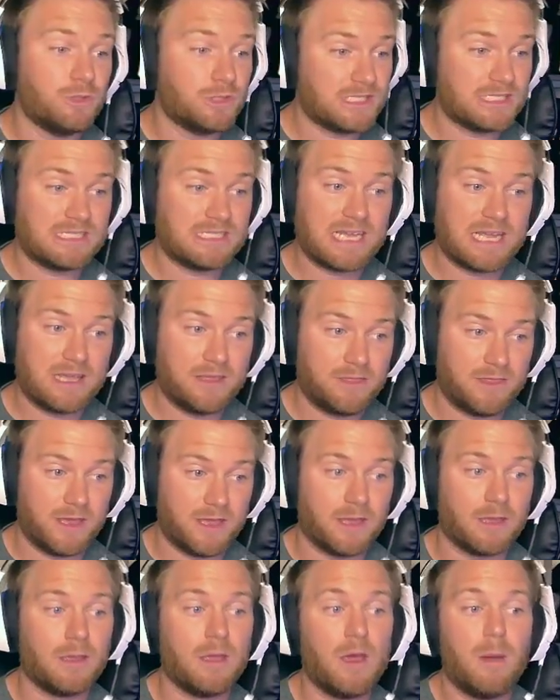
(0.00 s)
the second
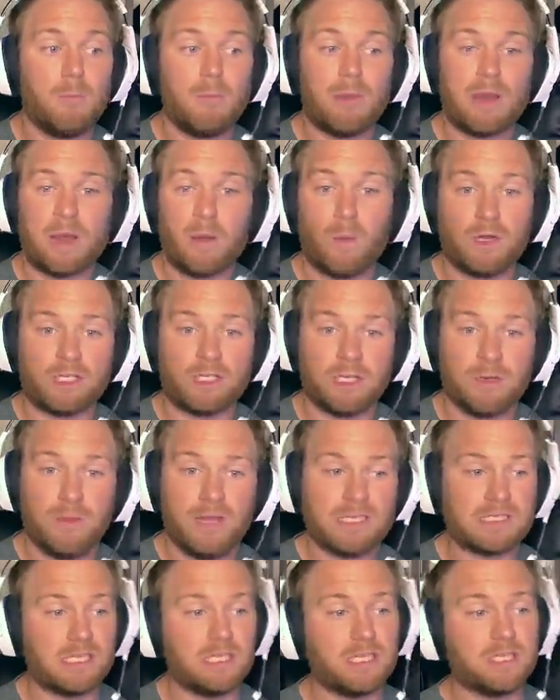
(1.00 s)
thing, but I want you to
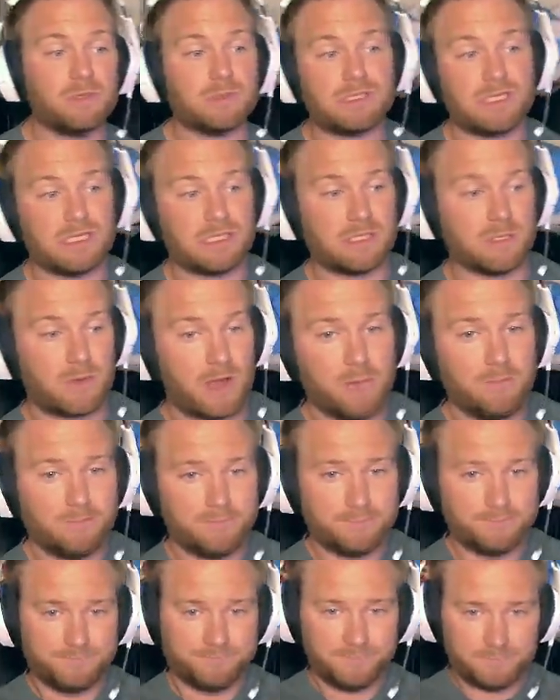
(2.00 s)
basically use this, okay?
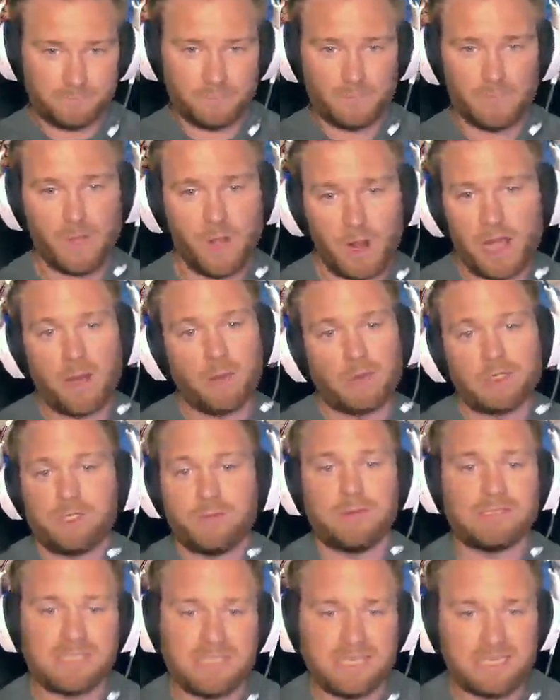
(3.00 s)
All right, I want you to be
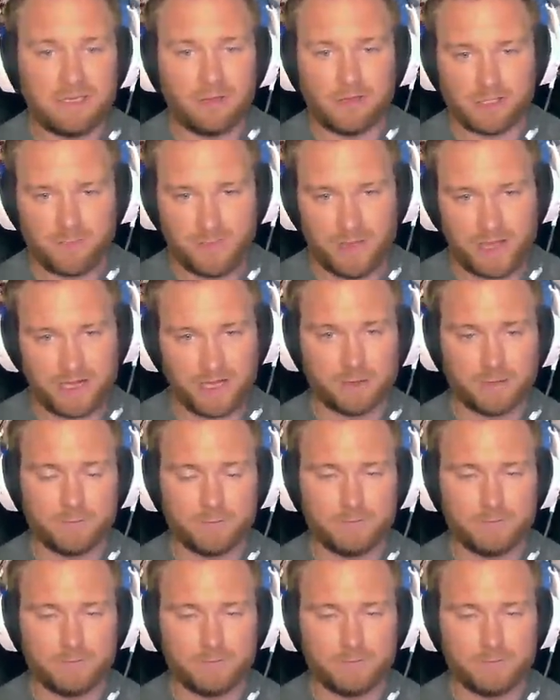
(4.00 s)
able to heal this Penny here.